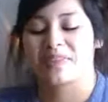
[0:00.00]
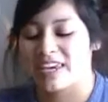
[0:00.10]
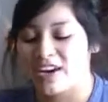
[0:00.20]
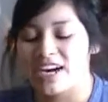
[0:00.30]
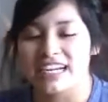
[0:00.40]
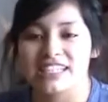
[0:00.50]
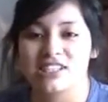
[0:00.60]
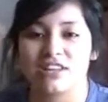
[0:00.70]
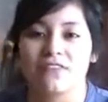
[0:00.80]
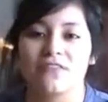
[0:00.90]
All right,
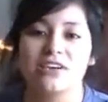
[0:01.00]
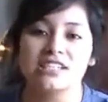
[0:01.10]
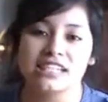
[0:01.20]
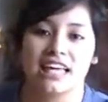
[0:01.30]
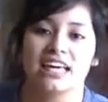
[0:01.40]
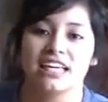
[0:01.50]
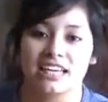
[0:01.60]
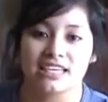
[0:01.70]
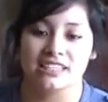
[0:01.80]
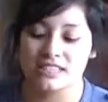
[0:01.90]
so the first thing
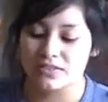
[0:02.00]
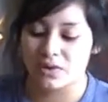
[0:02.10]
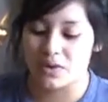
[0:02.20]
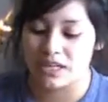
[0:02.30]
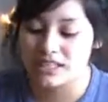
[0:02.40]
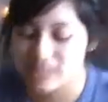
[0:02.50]
is, of course,